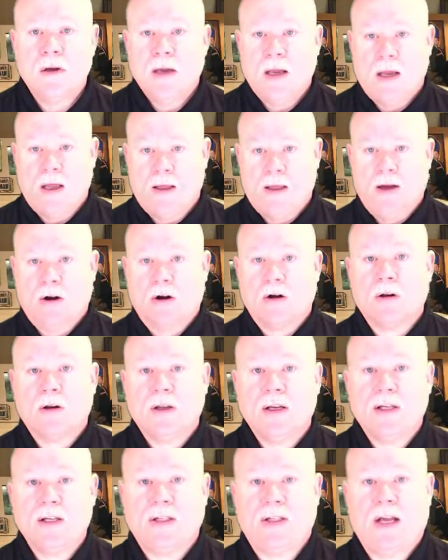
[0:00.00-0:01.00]
in the
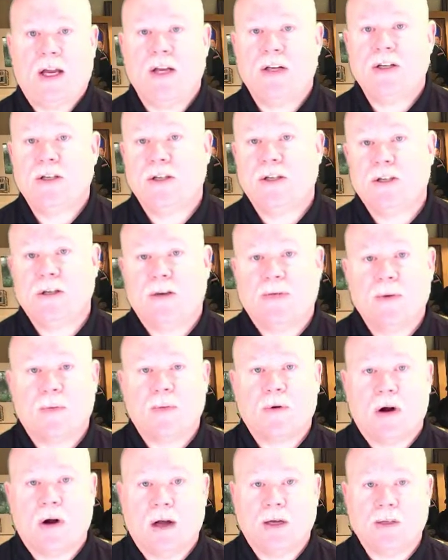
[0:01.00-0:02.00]
early stages of the
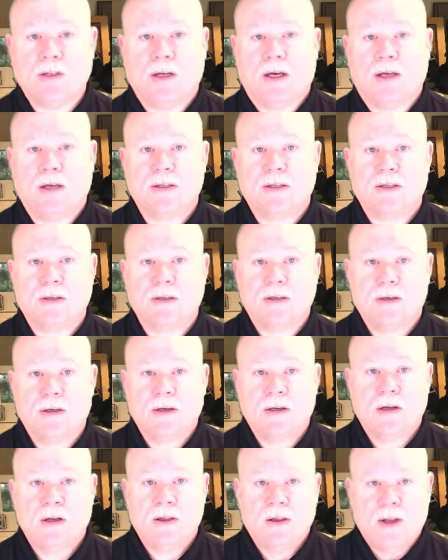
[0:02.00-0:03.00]
process
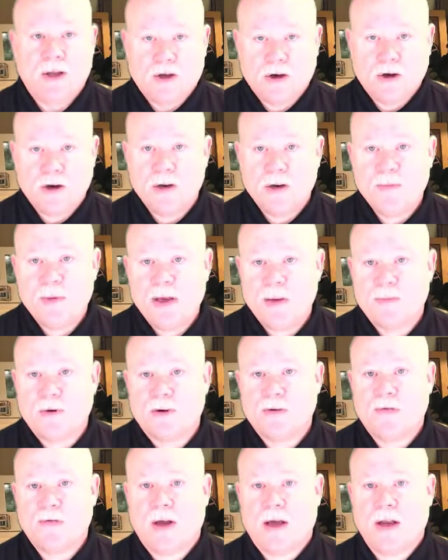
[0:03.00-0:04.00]
that could be
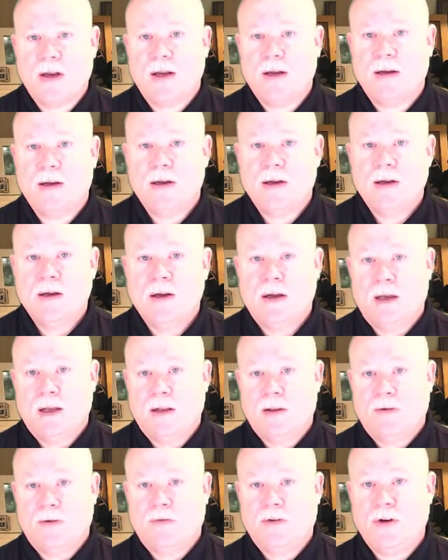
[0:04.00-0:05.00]
prevented in
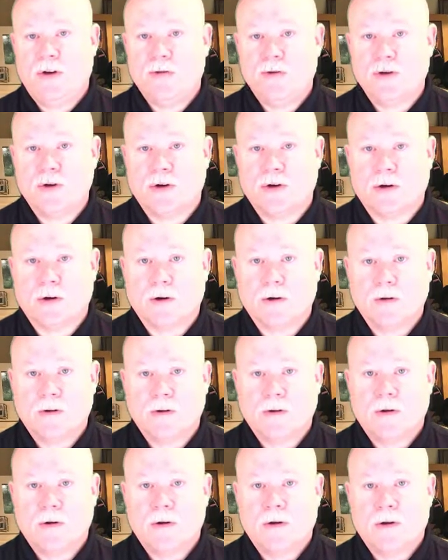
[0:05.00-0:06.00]
the future
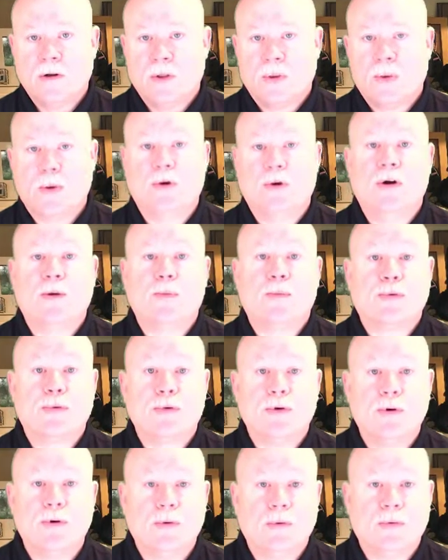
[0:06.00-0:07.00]
through
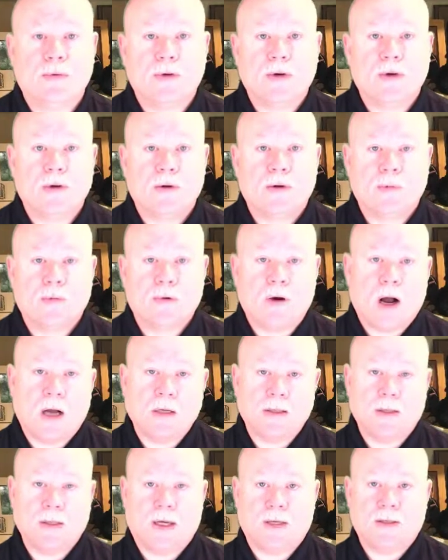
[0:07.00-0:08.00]
improved
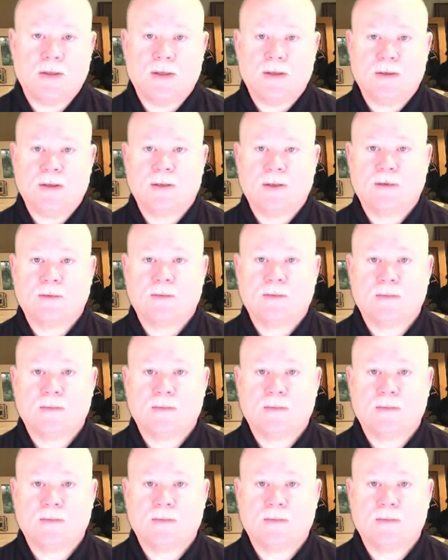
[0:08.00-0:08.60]
processes.